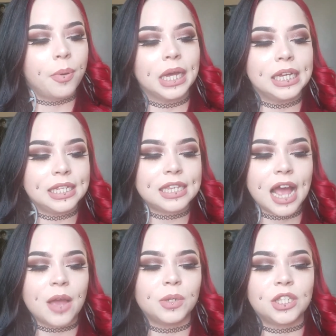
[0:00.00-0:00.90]
But
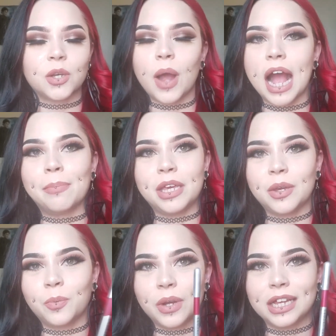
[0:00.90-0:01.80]
I was so
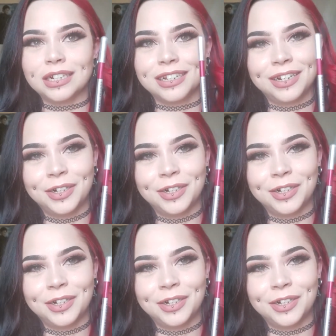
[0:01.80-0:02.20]
happy when